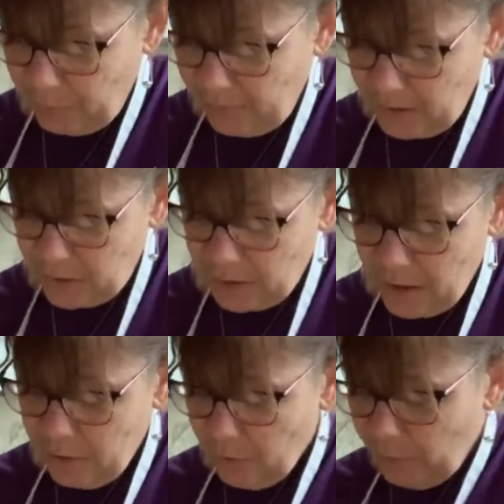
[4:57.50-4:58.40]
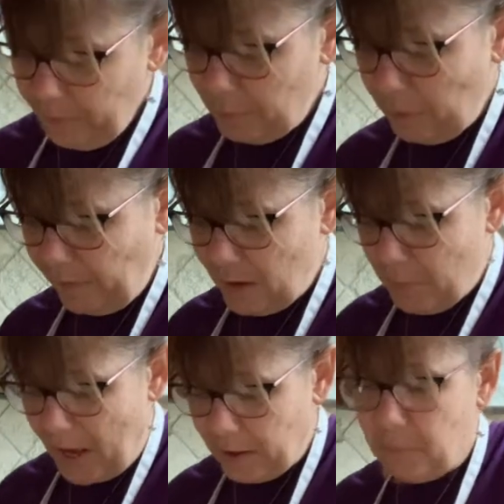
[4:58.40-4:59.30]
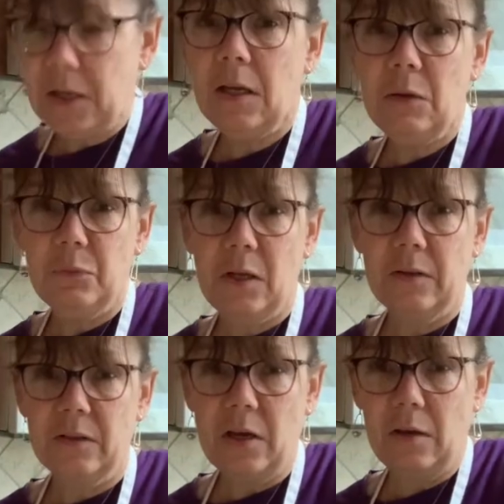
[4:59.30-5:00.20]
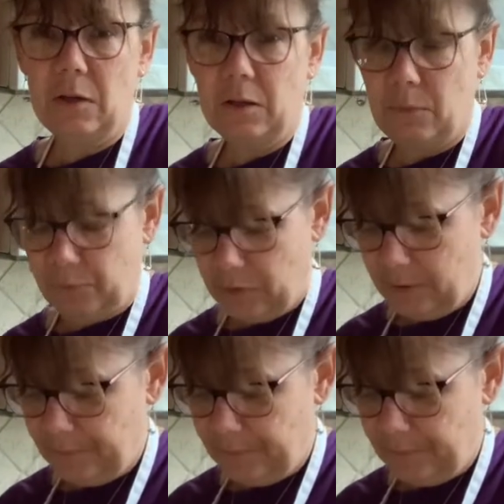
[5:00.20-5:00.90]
again, notice I'm using the back of my knife, not the top, not the front.